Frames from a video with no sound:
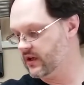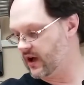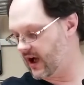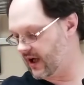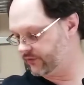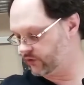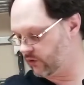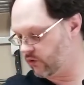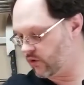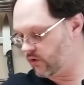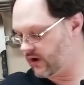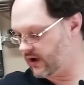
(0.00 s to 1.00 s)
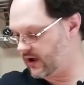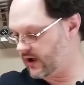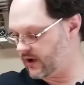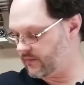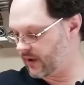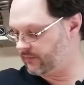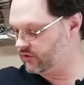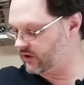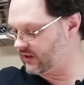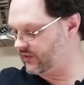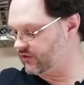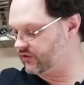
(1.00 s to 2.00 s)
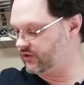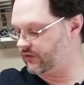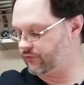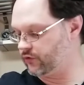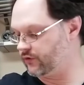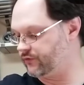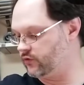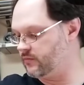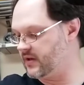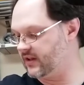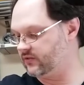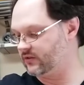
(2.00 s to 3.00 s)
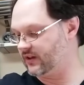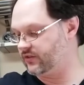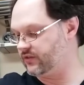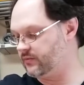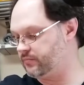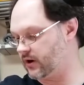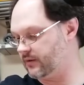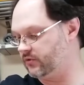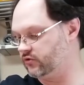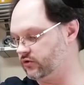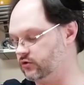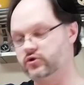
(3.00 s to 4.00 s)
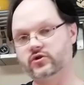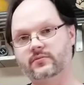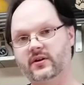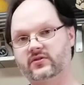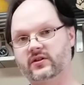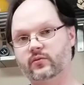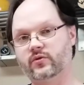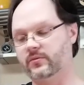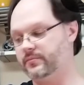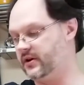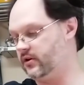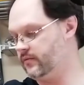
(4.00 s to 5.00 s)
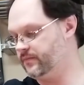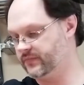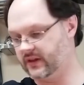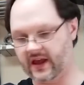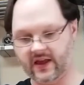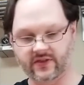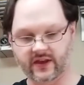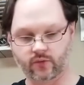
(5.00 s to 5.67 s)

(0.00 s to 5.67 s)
I'm just going to let this sit for a few minutes, let the priming solution mix in with the beer, and then